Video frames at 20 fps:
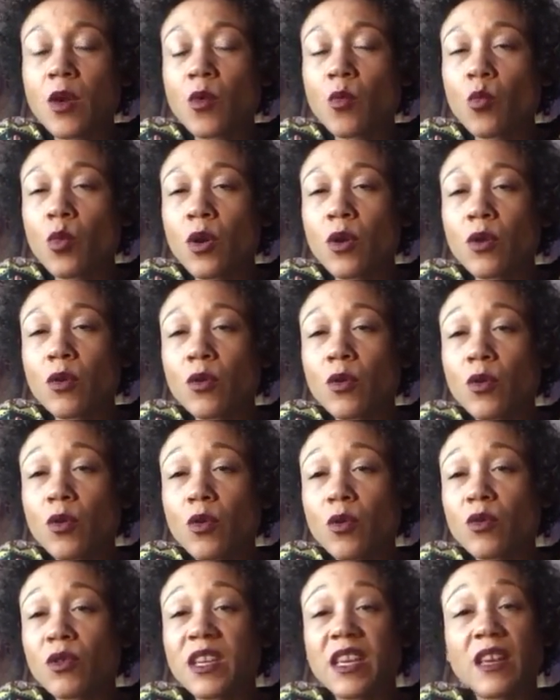will
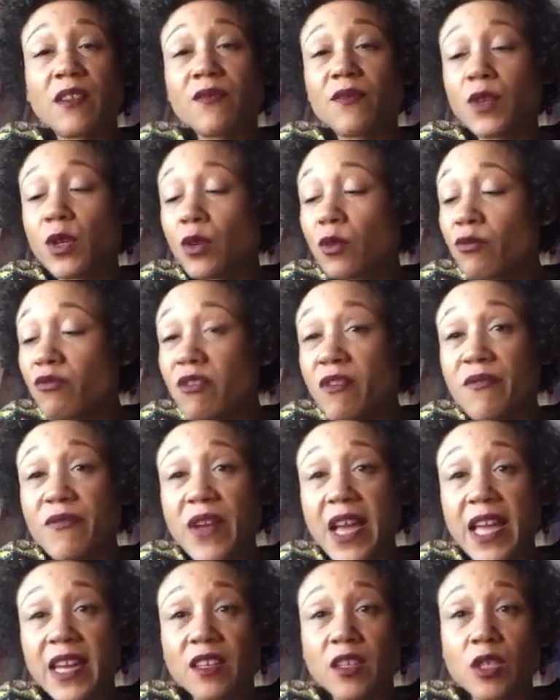give you
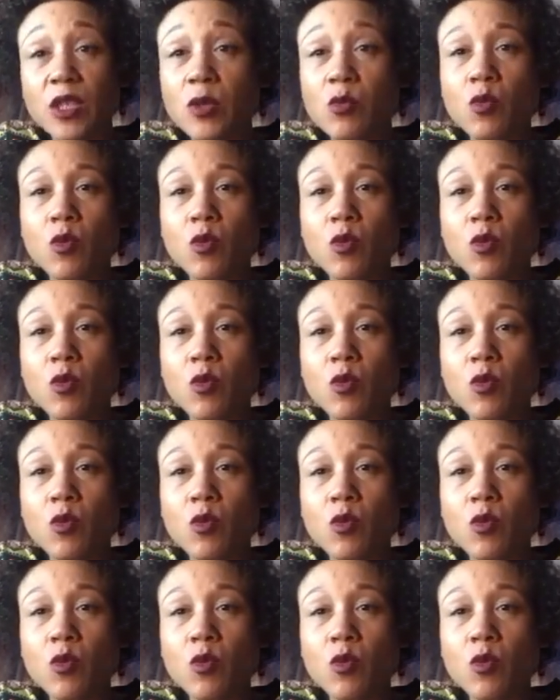revenge,